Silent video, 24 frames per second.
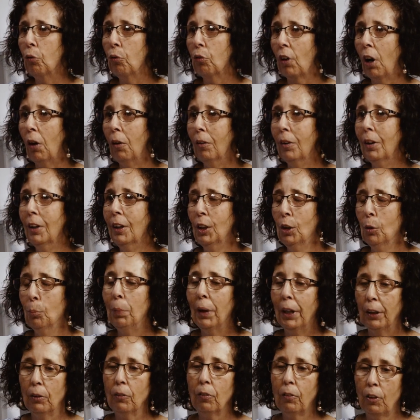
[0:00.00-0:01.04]
So,
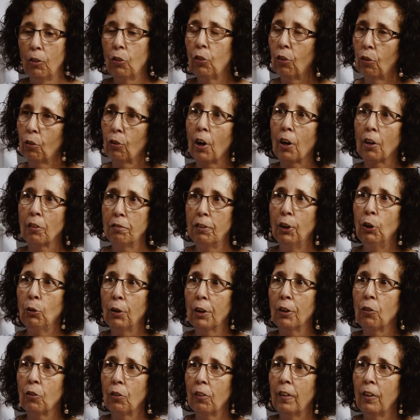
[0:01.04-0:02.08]
but this is our
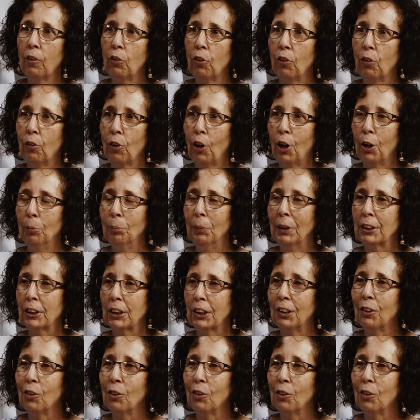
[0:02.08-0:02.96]
focus. This is our mission.